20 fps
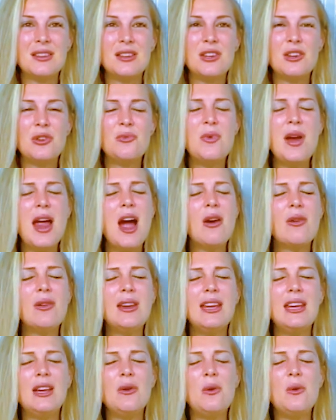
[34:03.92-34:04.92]

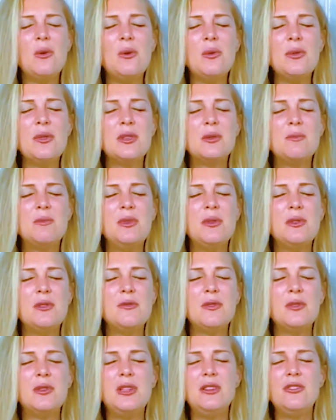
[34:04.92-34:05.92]
Grounding all this
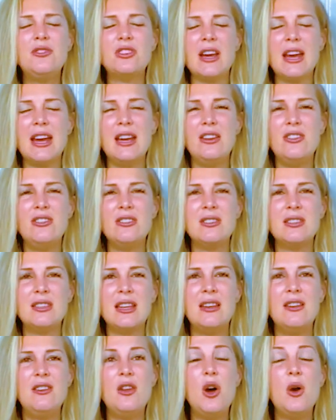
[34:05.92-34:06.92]
beautiful new changes
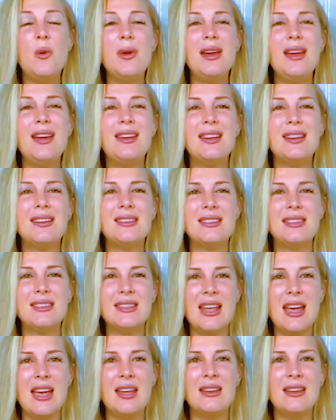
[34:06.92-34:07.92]
and knowing and
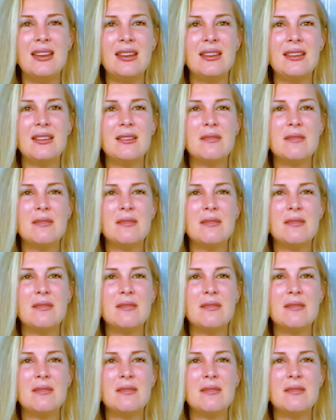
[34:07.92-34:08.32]
understanding